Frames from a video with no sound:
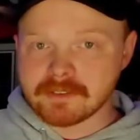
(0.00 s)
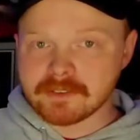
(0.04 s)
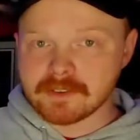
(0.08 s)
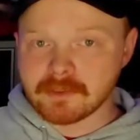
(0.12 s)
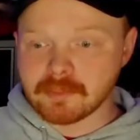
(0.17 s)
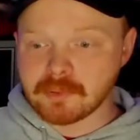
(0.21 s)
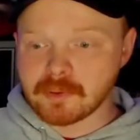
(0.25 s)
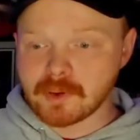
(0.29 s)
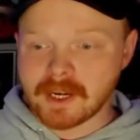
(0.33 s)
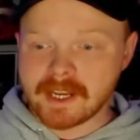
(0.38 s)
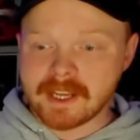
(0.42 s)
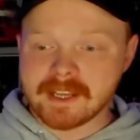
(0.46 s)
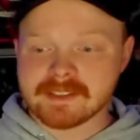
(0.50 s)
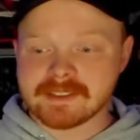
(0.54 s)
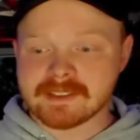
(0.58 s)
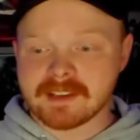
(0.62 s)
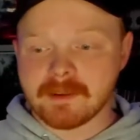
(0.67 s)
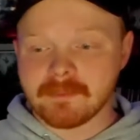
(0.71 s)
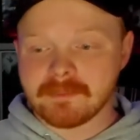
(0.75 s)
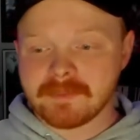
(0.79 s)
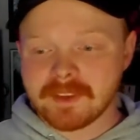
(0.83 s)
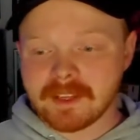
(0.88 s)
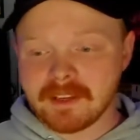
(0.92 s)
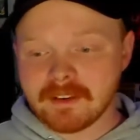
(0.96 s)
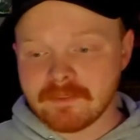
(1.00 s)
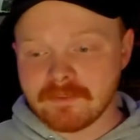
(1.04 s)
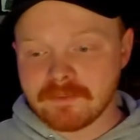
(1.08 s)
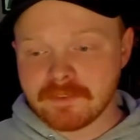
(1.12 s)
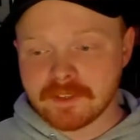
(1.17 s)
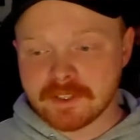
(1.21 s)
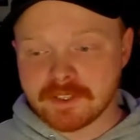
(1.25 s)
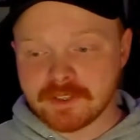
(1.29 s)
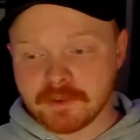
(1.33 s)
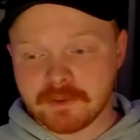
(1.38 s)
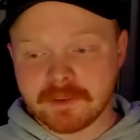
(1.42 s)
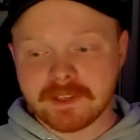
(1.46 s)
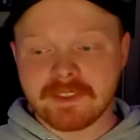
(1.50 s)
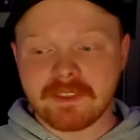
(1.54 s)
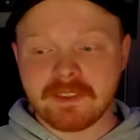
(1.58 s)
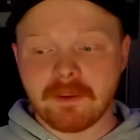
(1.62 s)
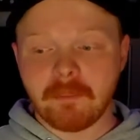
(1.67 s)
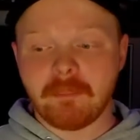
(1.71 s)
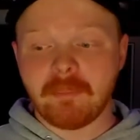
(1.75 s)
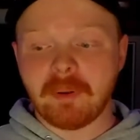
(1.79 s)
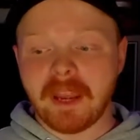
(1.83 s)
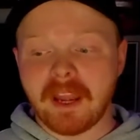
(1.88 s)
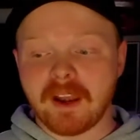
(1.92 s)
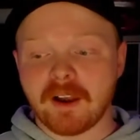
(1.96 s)
to praise something for doing the
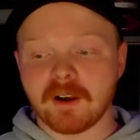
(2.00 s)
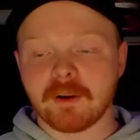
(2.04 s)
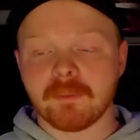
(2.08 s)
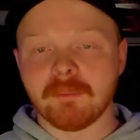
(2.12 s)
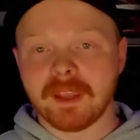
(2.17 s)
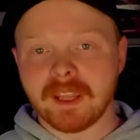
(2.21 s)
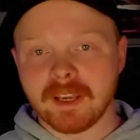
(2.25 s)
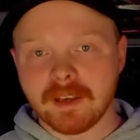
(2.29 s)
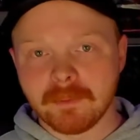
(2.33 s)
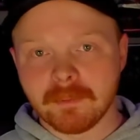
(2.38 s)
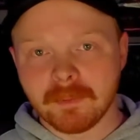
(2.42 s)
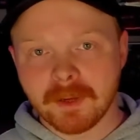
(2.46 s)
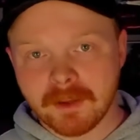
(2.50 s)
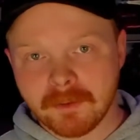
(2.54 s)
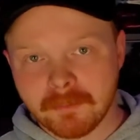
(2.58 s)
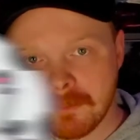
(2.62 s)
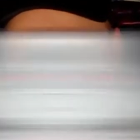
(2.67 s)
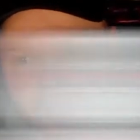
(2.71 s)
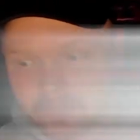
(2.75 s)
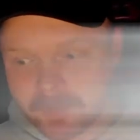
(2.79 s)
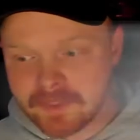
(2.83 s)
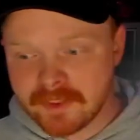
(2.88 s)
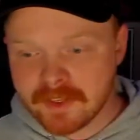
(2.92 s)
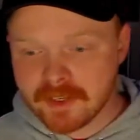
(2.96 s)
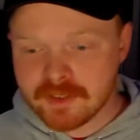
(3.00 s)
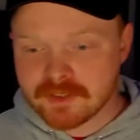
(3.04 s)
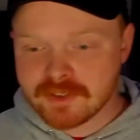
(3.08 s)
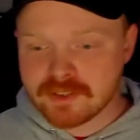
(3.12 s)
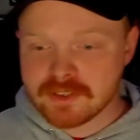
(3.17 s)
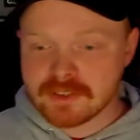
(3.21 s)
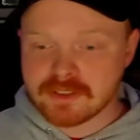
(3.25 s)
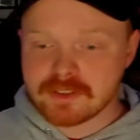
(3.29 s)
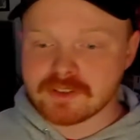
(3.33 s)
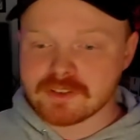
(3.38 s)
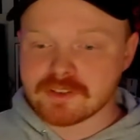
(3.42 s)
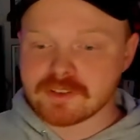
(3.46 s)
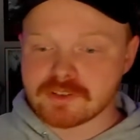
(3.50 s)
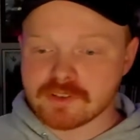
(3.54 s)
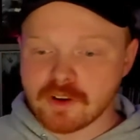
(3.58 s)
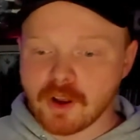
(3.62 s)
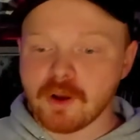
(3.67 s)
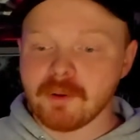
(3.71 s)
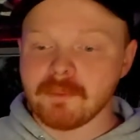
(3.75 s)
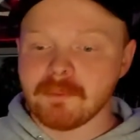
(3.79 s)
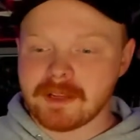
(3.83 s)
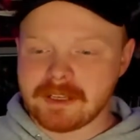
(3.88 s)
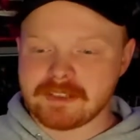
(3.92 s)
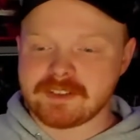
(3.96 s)
bare minimum, but there's just
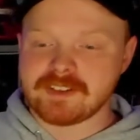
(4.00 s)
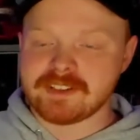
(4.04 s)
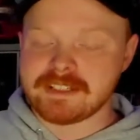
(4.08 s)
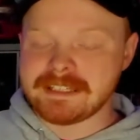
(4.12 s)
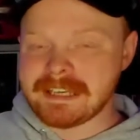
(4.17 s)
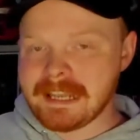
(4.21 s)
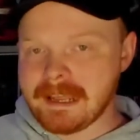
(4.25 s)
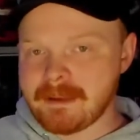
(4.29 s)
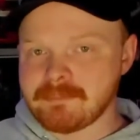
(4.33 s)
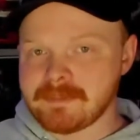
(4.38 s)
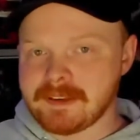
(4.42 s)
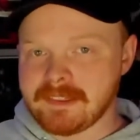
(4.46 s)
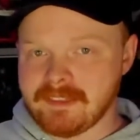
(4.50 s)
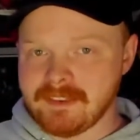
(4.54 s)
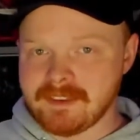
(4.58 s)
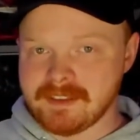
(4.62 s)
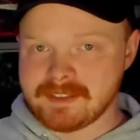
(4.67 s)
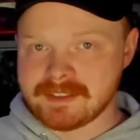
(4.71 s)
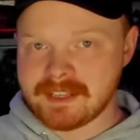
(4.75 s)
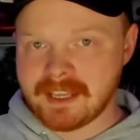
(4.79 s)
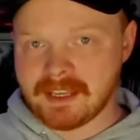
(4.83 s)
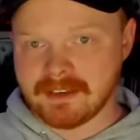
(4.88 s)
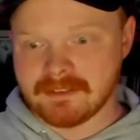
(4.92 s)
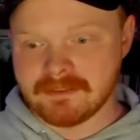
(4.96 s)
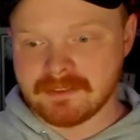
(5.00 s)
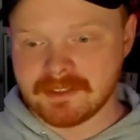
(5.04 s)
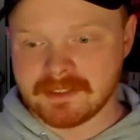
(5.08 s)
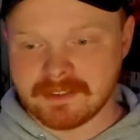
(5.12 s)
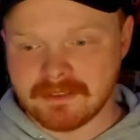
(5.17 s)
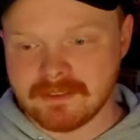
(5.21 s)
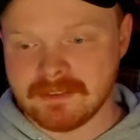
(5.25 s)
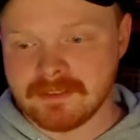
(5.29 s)
so much depth to this character.